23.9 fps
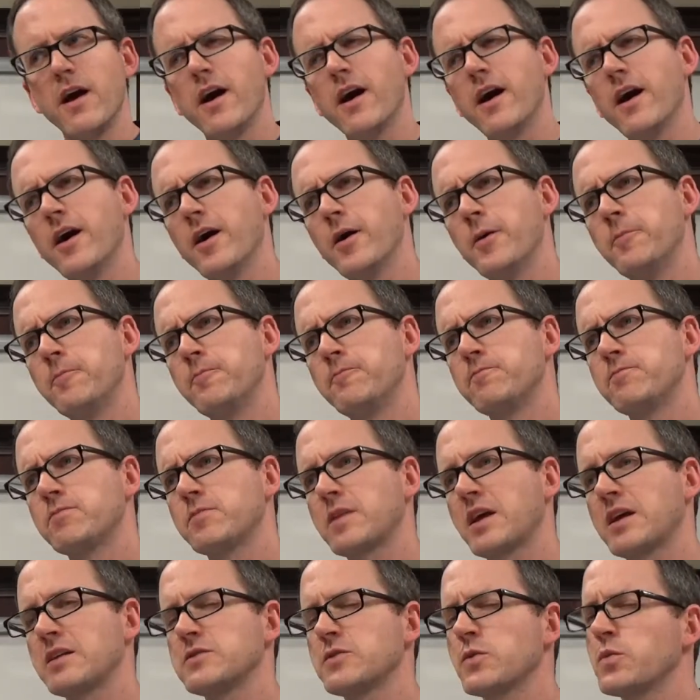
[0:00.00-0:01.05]
Um,
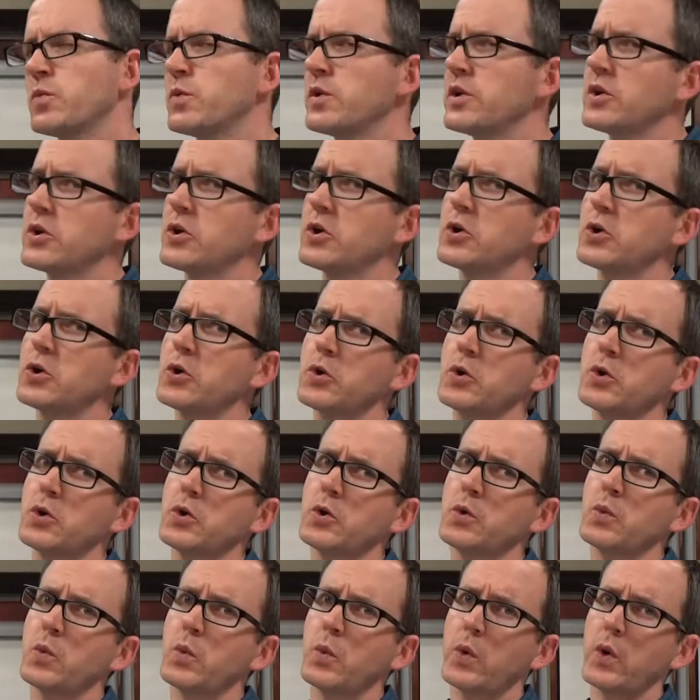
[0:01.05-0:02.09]
that's a
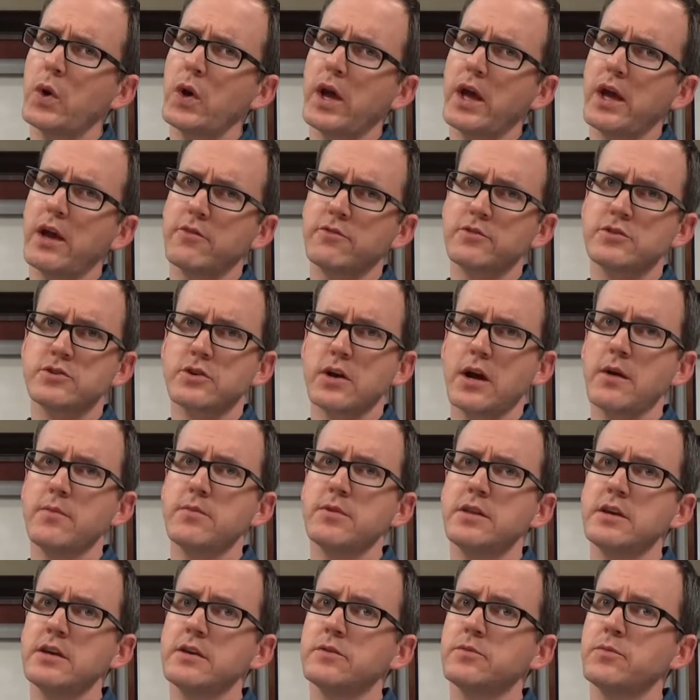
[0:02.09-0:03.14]
weird way of describing
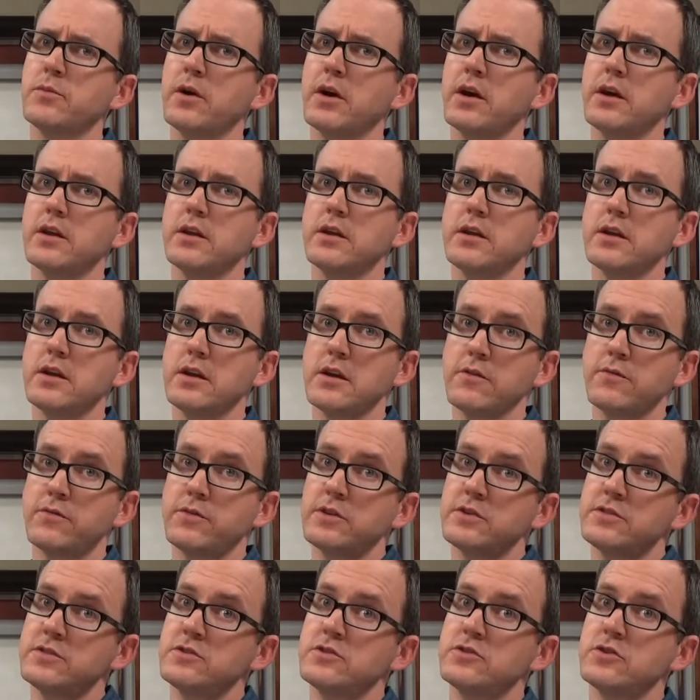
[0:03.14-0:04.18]
things, but if
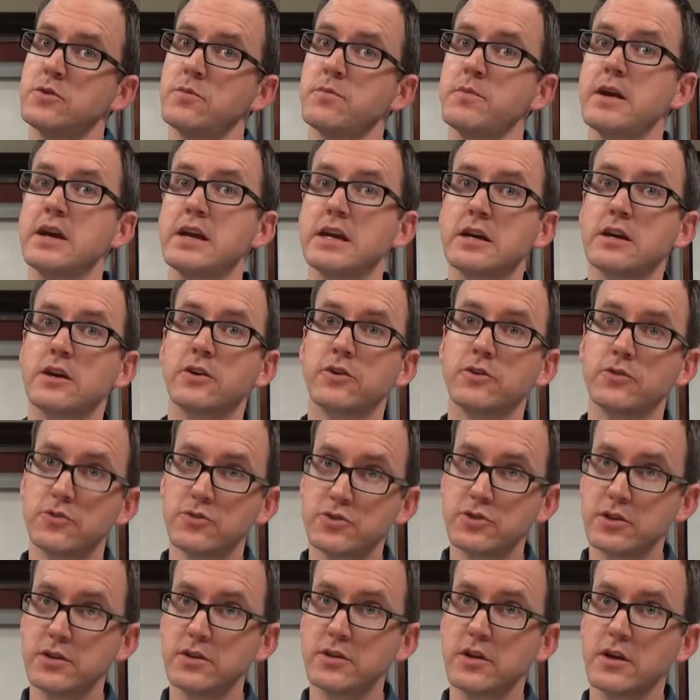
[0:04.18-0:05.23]
this is your main
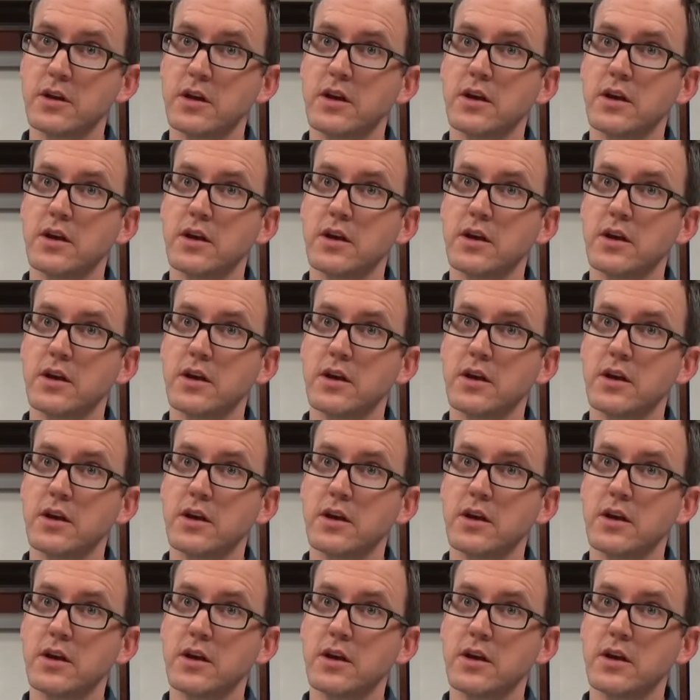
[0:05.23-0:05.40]
conclusion,